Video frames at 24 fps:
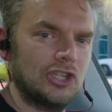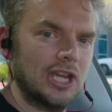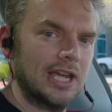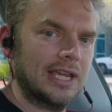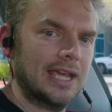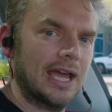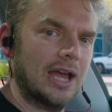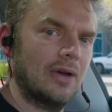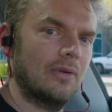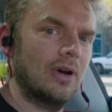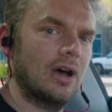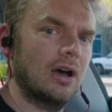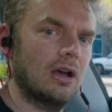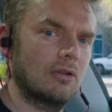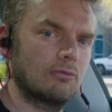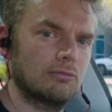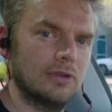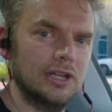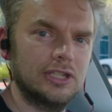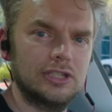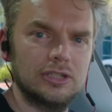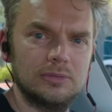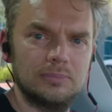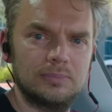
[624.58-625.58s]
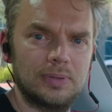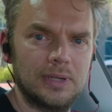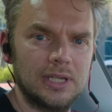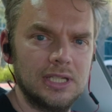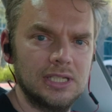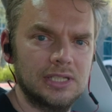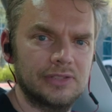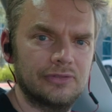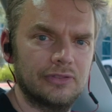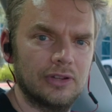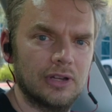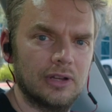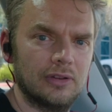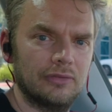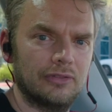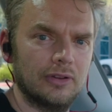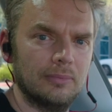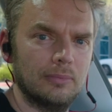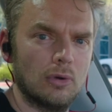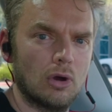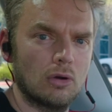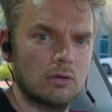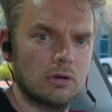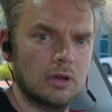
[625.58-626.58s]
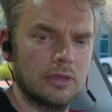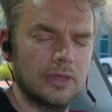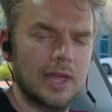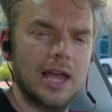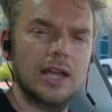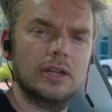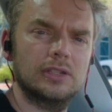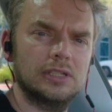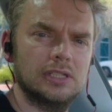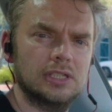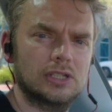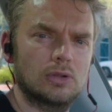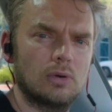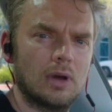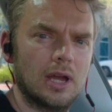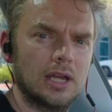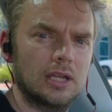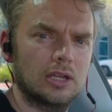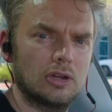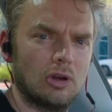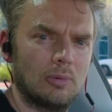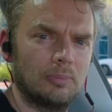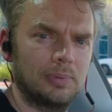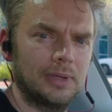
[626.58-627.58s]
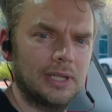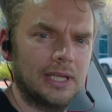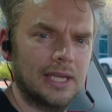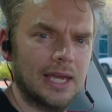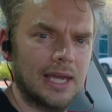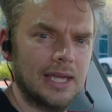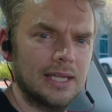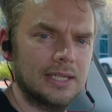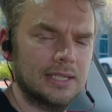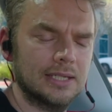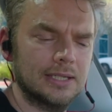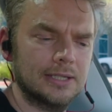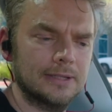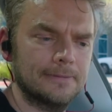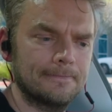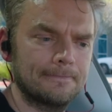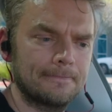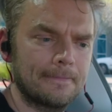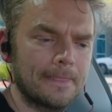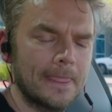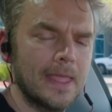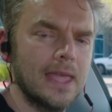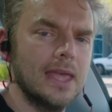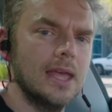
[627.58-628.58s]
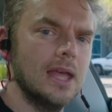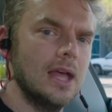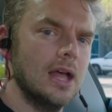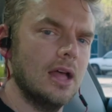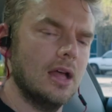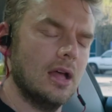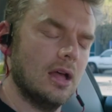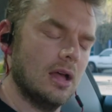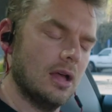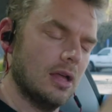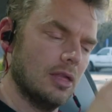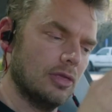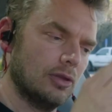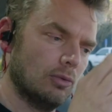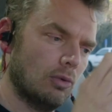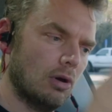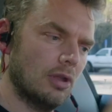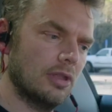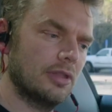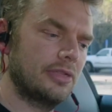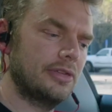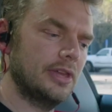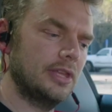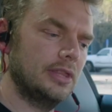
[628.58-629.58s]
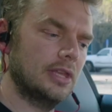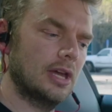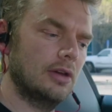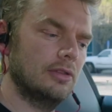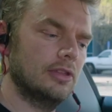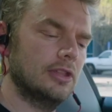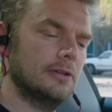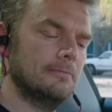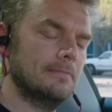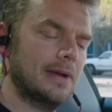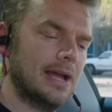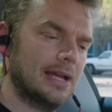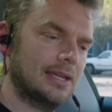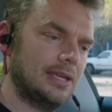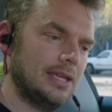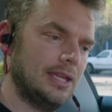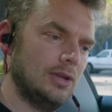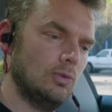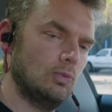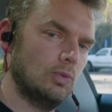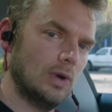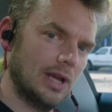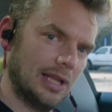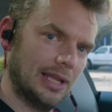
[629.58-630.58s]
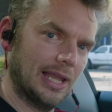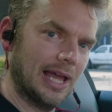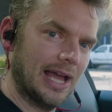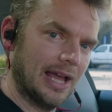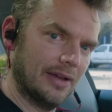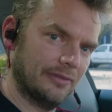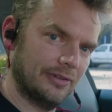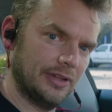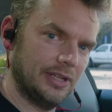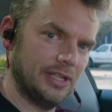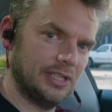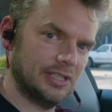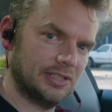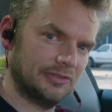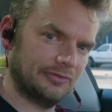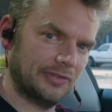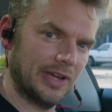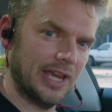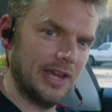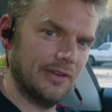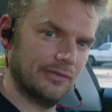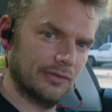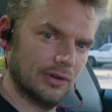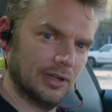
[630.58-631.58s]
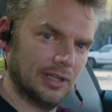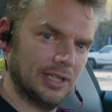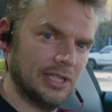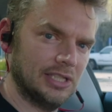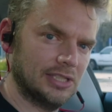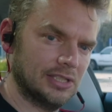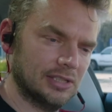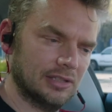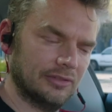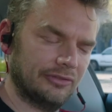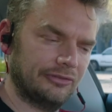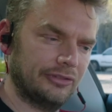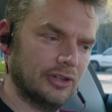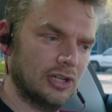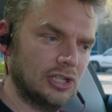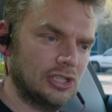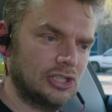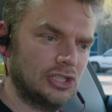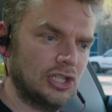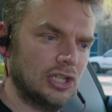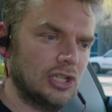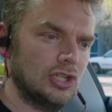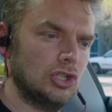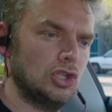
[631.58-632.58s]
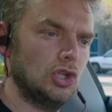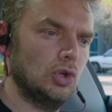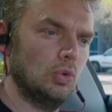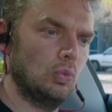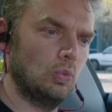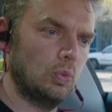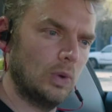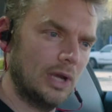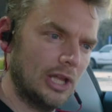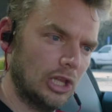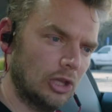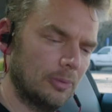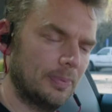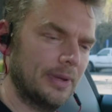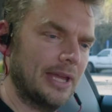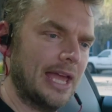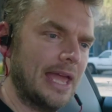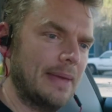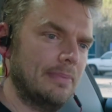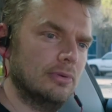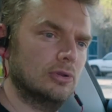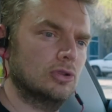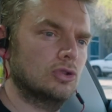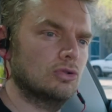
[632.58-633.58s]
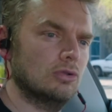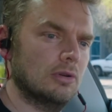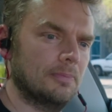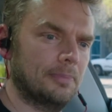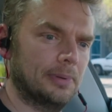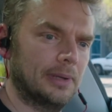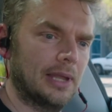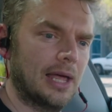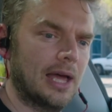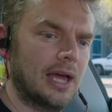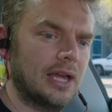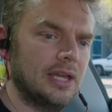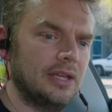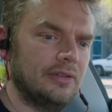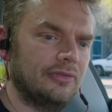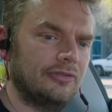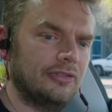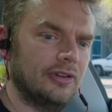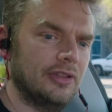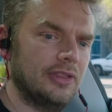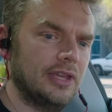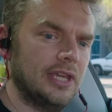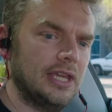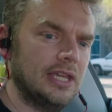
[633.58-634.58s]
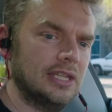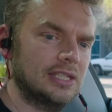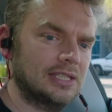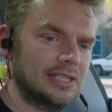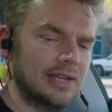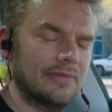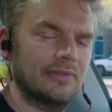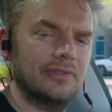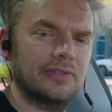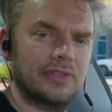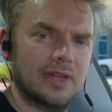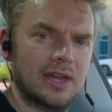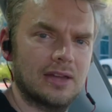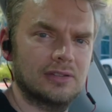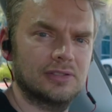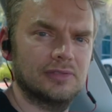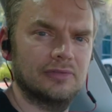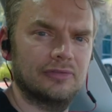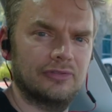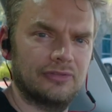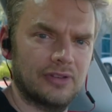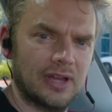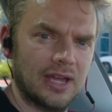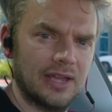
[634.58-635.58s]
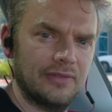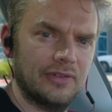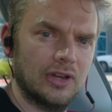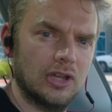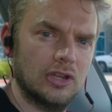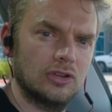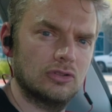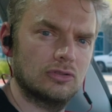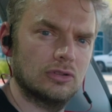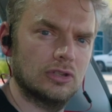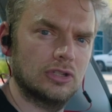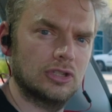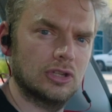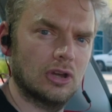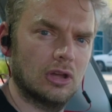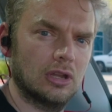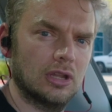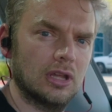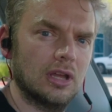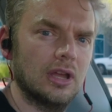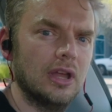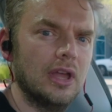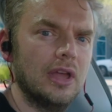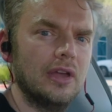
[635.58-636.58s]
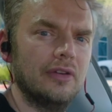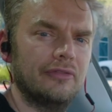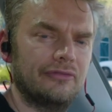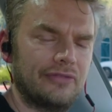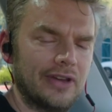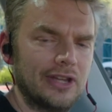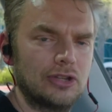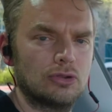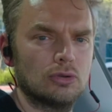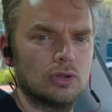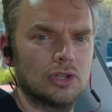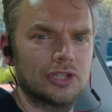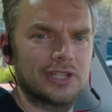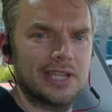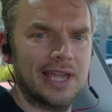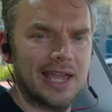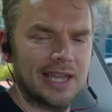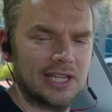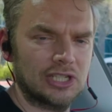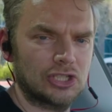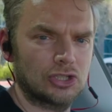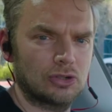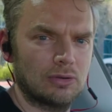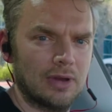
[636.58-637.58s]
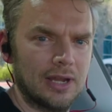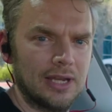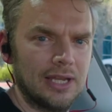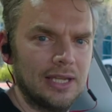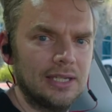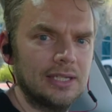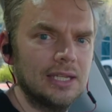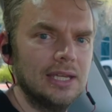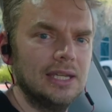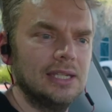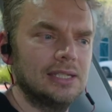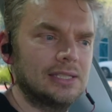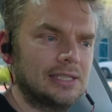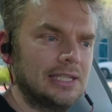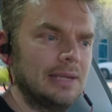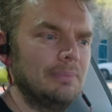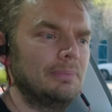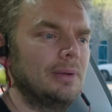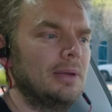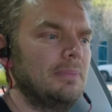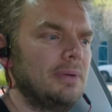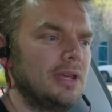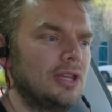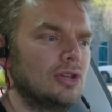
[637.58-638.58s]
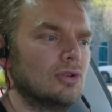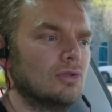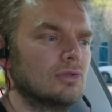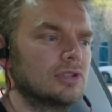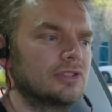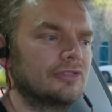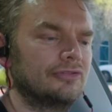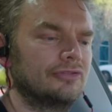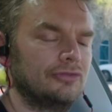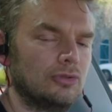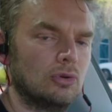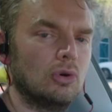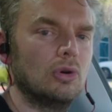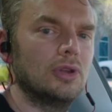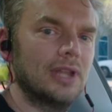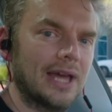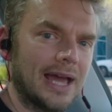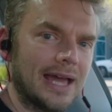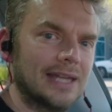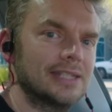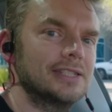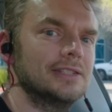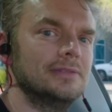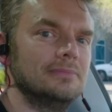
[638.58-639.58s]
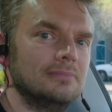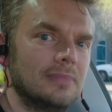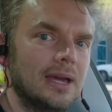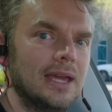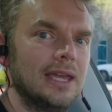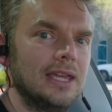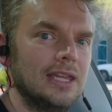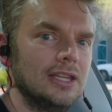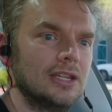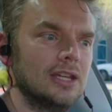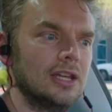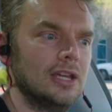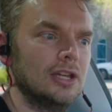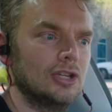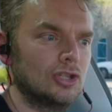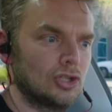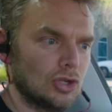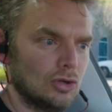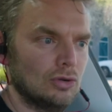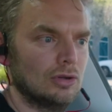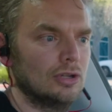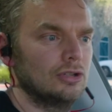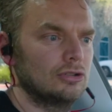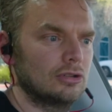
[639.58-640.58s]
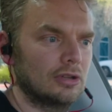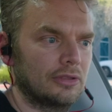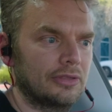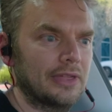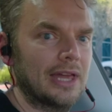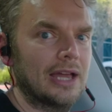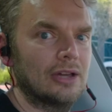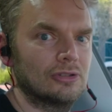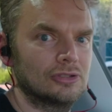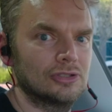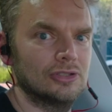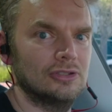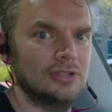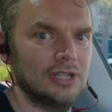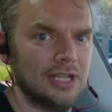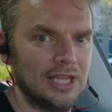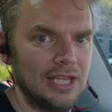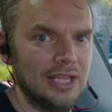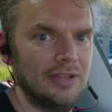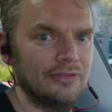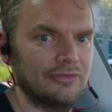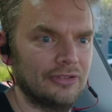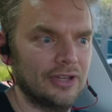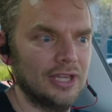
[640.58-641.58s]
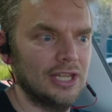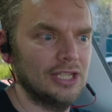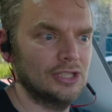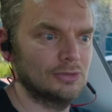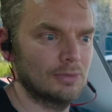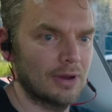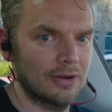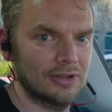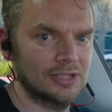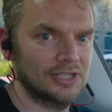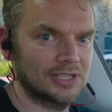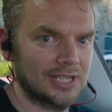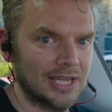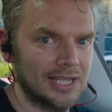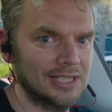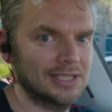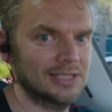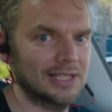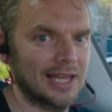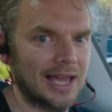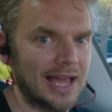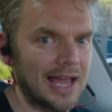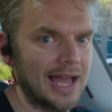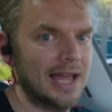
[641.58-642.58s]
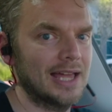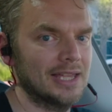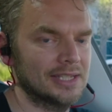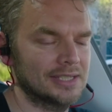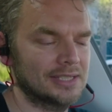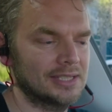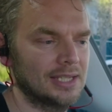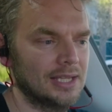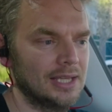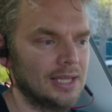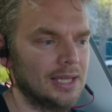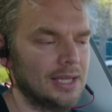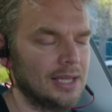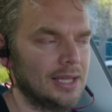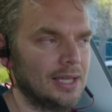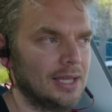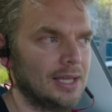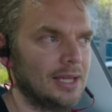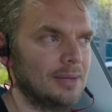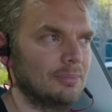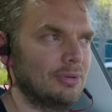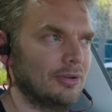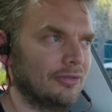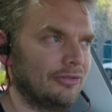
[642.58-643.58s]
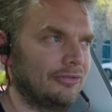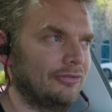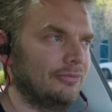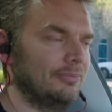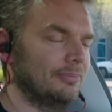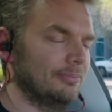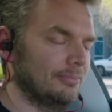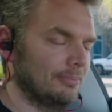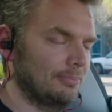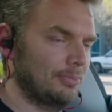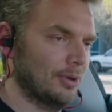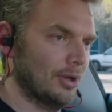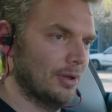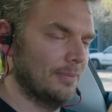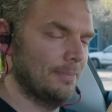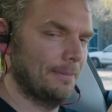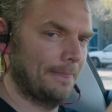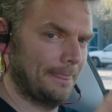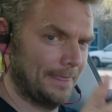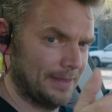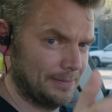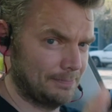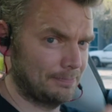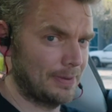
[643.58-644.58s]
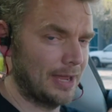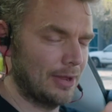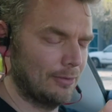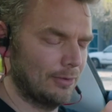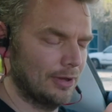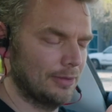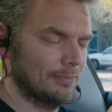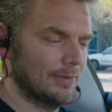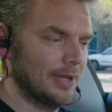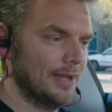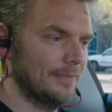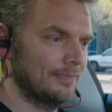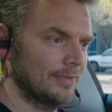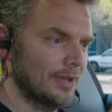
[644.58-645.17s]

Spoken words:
Check out our written piece for more on that, because it's quite complicated. The one thing though that the Mach-E will have in its favour, at least in the first year, is you will be able to apply for the $7,500 federal tax credit simply because Ford hasn't made 200,000 EVs, whereas Tesla has. But bear with me,